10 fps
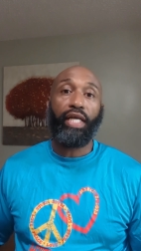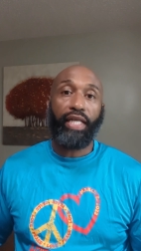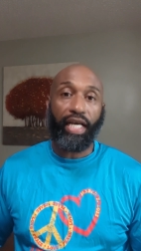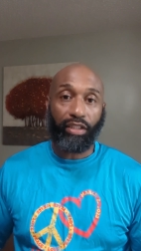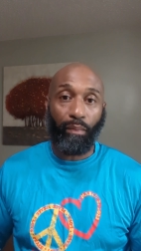
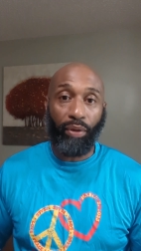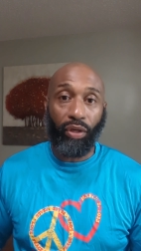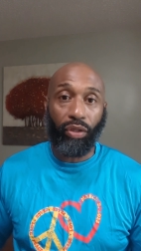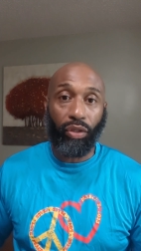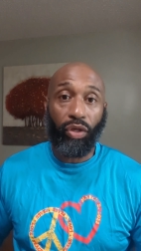That's a
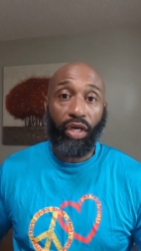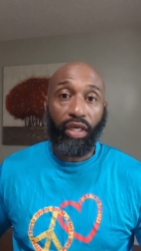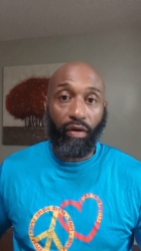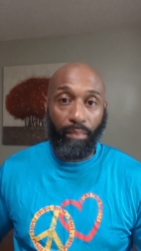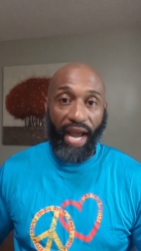pull.
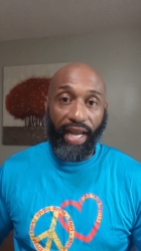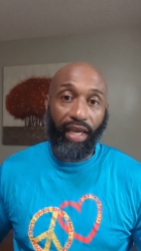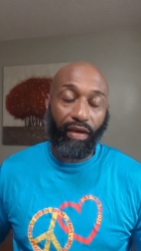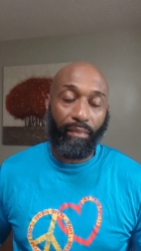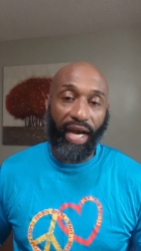Your back
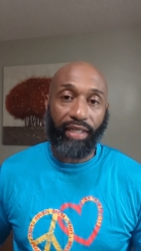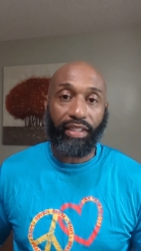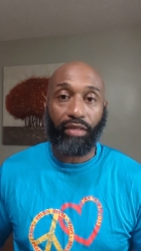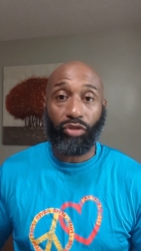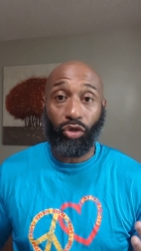and your
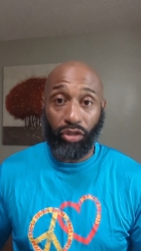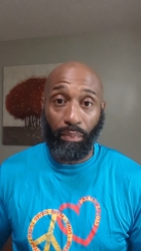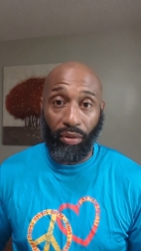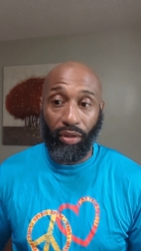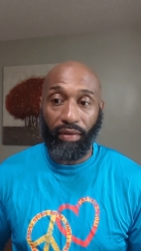biceps. Those are
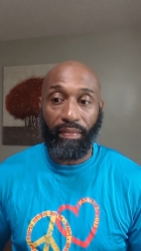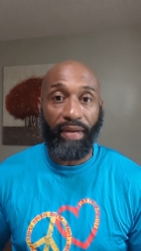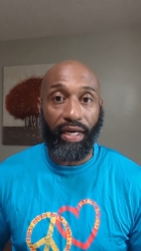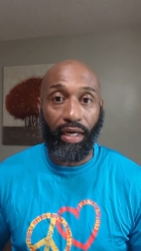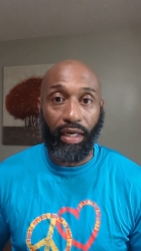pull
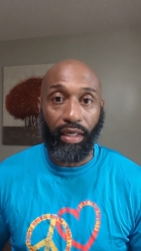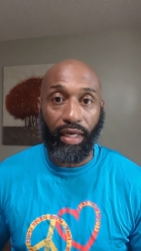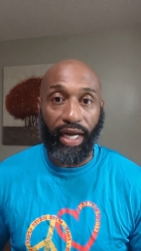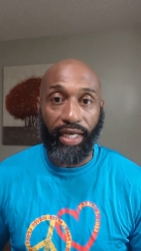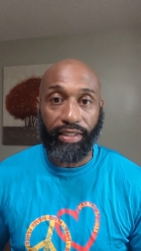
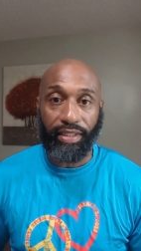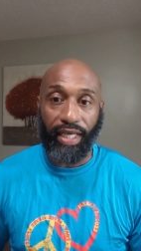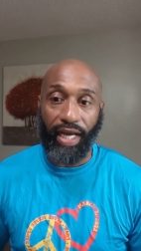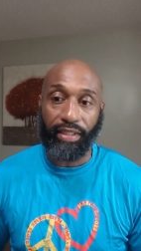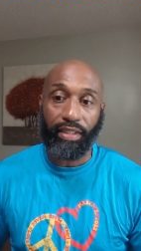uh,
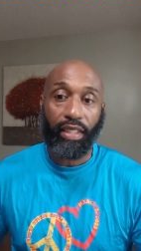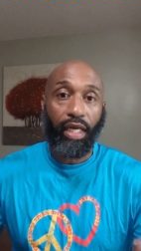exercises.